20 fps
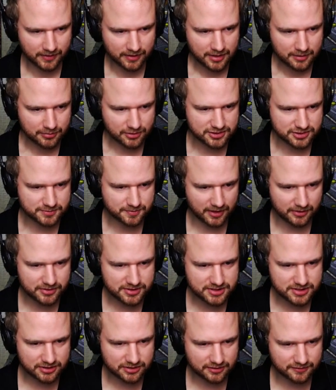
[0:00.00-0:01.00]

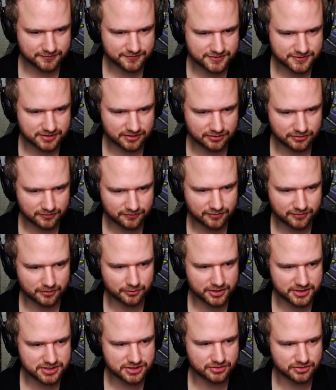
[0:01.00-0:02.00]
Prosperity of Saloon from
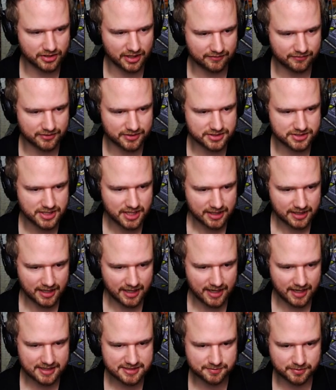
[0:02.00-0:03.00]
rich to average. Yeah,
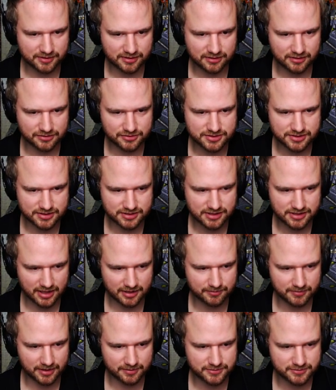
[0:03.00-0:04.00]
it has been looted.
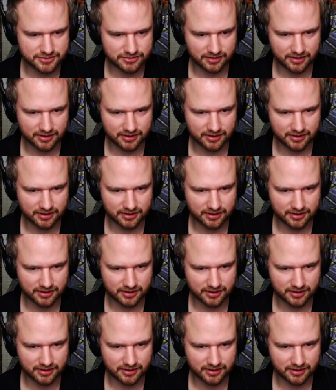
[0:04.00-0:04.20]
I'm too